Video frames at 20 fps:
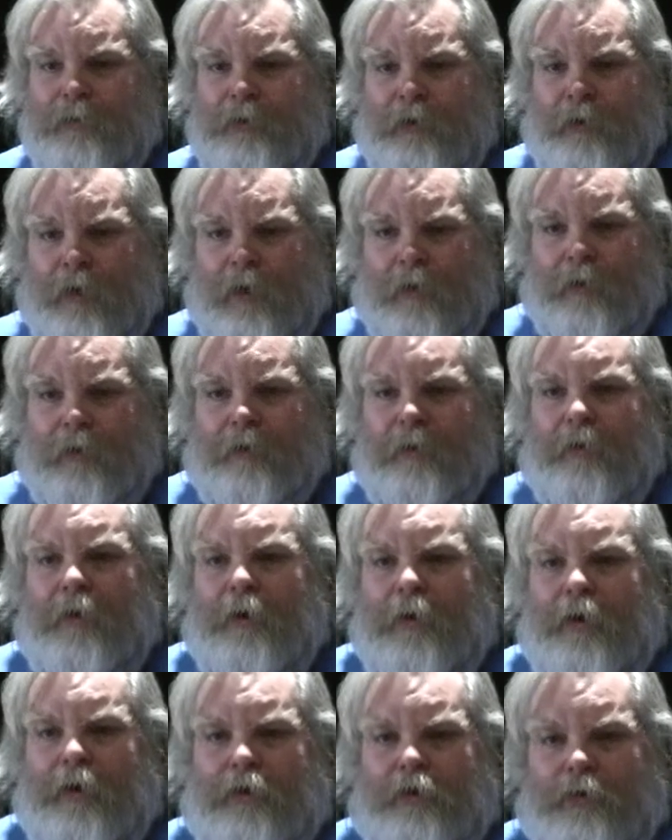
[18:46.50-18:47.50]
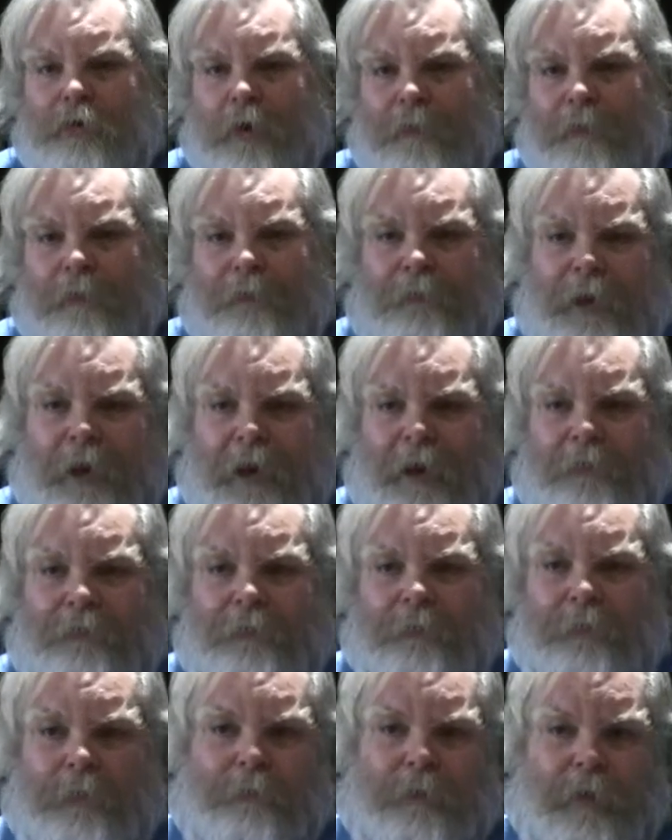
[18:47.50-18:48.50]
New York, drove a van
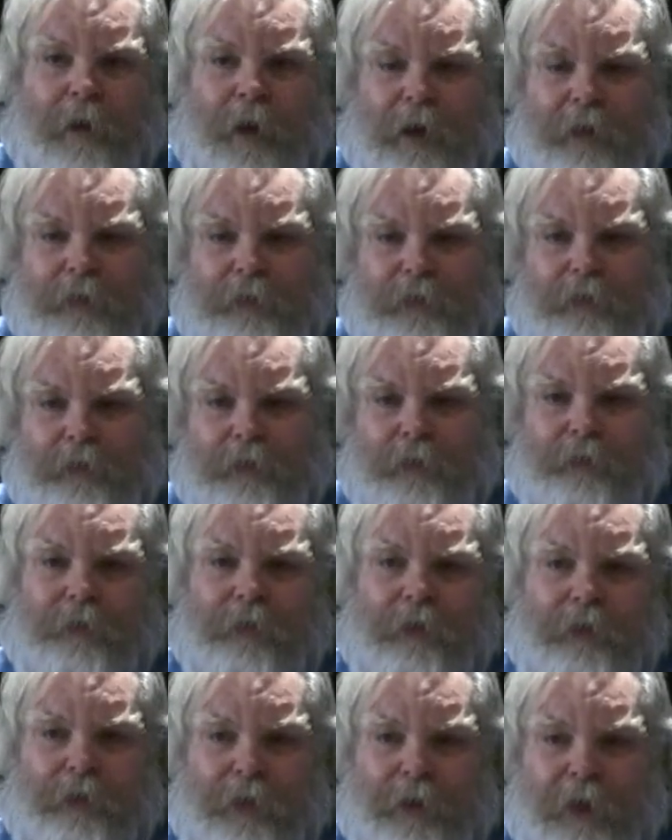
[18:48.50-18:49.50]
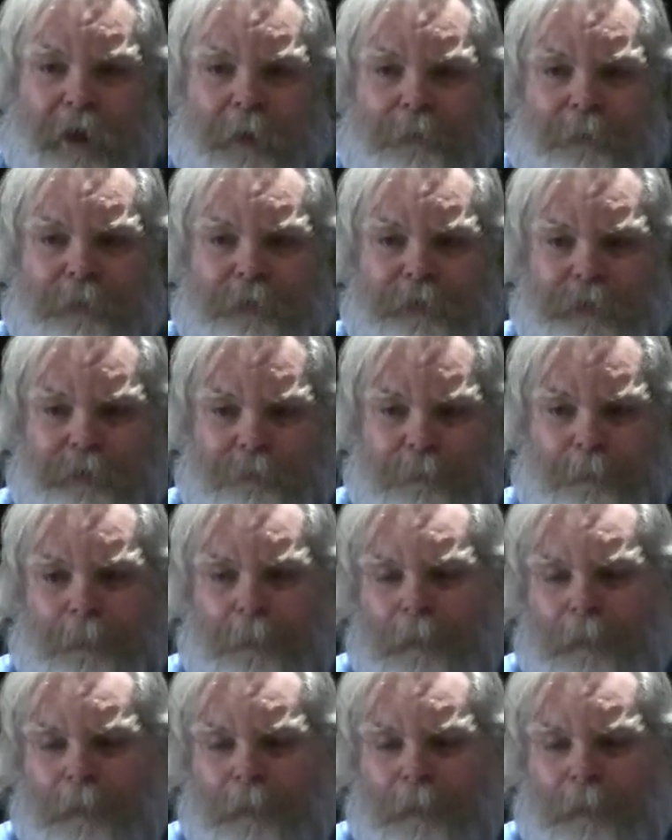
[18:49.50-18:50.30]
from the Bronx to Indianapolis